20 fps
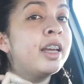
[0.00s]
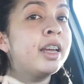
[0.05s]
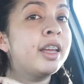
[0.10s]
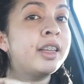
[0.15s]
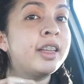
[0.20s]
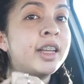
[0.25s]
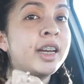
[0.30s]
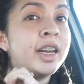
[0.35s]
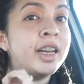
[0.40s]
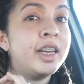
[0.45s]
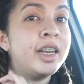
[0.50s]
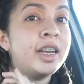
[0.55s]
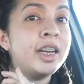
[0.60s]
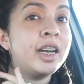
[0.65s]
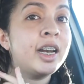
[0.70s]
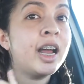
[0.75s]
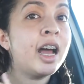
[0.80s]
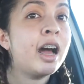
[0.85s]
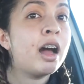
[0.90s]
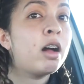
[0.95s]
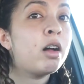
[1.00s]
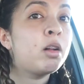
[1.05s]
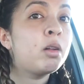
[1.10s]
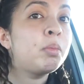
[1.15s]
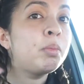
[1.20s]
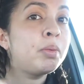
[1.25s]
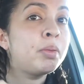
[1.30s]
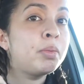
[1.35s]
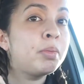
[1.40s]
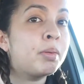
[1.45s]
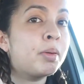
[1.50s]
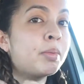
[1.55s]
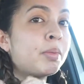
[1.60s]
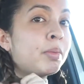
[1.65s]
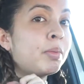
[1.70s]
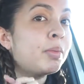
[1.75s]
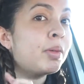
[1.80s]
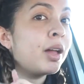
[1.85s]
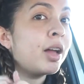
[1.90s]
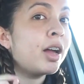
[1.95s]
and that I needed help, blah,
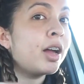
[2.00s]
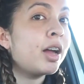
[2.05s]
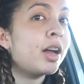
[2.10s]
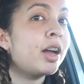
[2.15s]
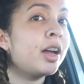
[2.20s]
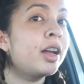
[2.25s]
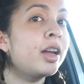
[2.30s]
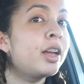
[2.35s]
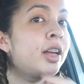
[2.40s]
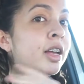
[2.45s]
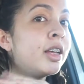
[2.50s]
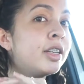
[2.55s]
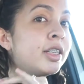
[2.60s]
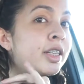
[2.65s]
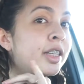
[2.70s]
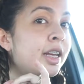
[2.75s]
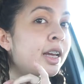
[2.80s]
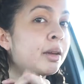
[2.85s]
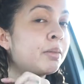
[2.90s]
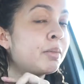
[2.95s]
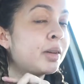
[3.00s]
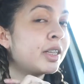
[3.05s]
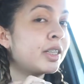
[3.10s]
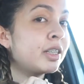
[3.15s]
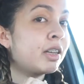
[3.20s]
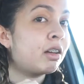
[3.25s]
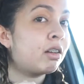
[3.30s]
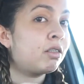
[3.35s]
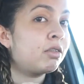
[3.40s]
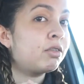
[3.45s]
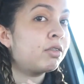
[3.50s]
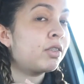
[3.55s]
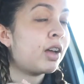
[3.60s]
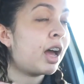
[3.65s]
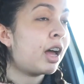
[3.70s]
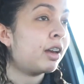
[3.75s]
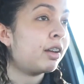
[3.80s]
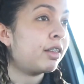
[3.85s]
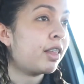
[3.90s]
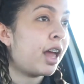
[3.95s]
blah, blah, to get myself
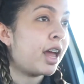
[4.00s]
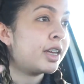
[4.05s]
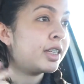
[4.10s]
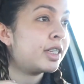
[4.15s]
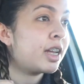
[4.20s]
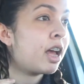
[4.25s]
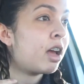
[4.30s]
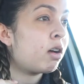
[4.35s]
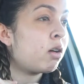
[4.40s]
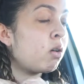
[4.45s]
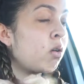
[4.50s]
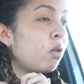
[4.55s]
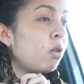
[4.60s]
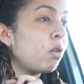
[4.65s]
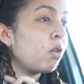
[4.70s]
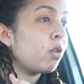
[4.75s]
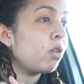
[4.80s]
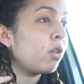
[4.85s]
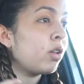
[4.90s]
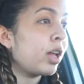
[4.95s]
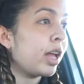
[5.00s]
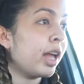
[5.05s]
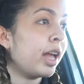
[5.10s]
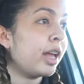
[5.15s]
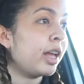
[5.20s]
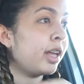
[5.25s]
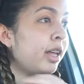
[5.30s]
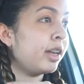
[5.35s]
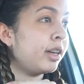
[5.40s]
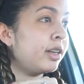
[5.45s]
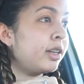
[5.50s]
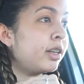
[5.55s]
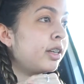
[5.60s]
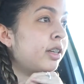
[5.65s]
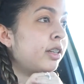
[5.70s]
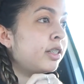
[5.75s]
out of that debt hole and